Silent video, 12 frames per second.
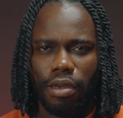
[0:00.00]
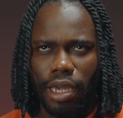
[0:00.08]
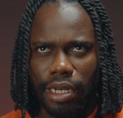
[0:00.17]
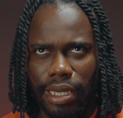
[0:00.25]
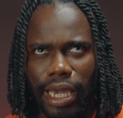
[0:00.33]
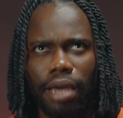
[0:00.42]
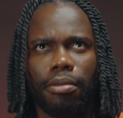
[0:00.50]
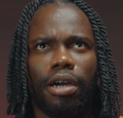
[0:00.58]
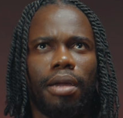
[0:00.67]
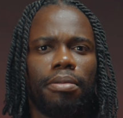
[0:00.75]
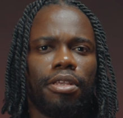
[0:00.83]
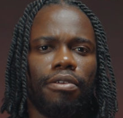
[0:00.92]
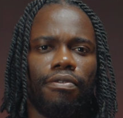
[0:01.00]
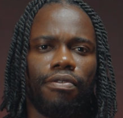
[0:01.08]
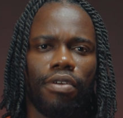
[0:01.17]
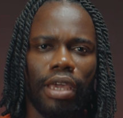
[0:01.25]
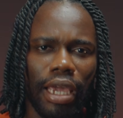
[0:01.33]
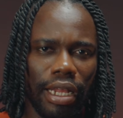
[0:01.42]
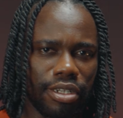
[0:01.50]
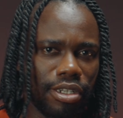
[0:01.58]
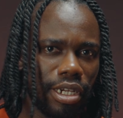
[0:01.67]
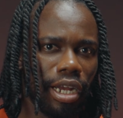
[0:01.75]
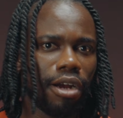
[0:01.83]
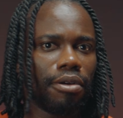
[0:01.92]
and gamma, I believe,
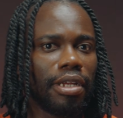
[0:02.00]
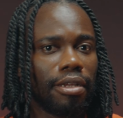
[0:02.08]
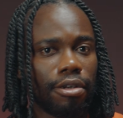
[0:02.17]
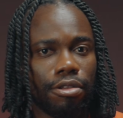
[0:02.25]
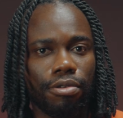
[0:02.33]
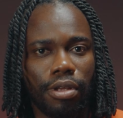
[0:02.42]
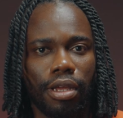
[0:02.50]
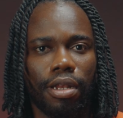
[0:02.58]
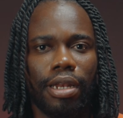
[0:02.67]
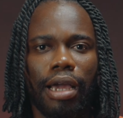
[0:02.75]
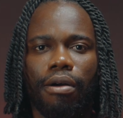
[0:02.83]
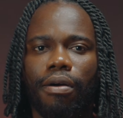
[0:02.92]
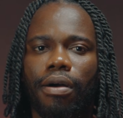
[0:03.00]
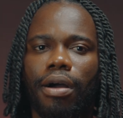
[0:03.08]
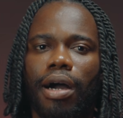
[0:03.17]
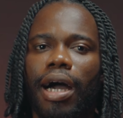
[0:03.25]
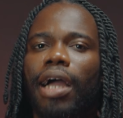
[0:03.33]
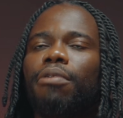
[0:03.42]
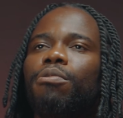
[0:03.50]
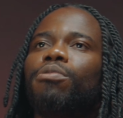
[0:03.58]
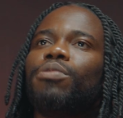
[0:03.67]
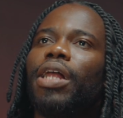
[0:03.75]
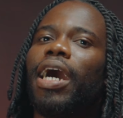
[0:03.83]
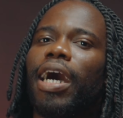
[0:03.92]
HDR included. Now, I
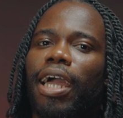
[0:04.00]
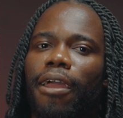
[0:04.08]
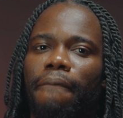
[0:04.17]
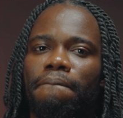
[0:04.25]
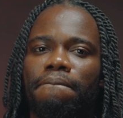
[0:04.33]
won't lie.